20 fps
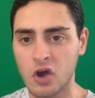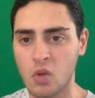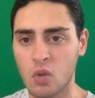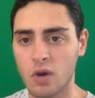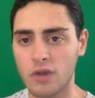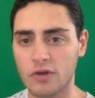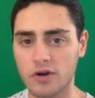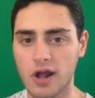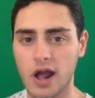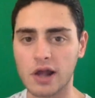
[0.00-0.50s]

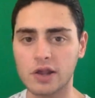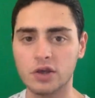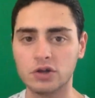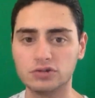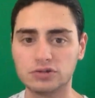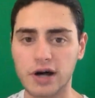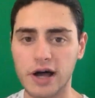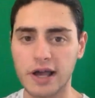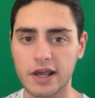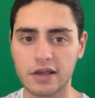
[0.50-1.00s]
Whether or not you
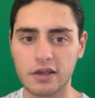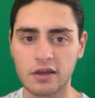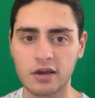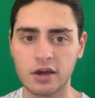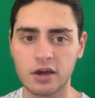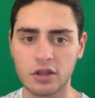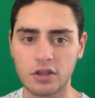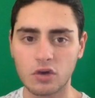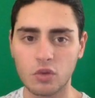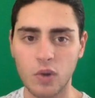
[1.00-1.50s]
like
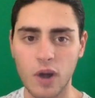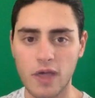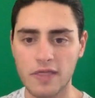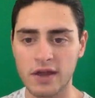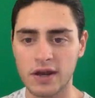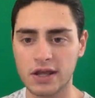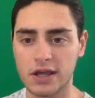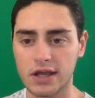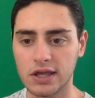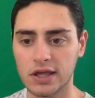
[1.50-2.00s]
the way
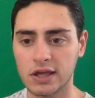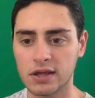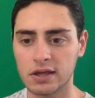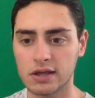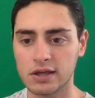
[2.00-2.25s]
that he